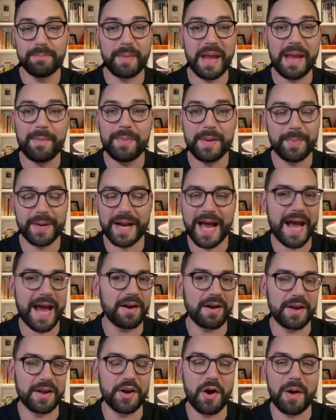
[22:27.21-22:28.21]
Maybe, but
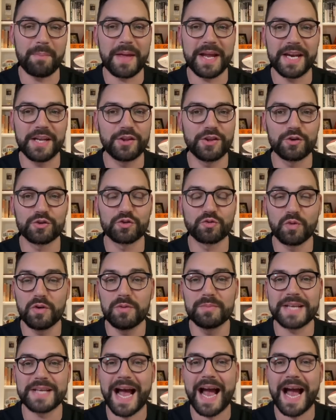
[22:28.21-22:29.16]
I'm not in those rooms.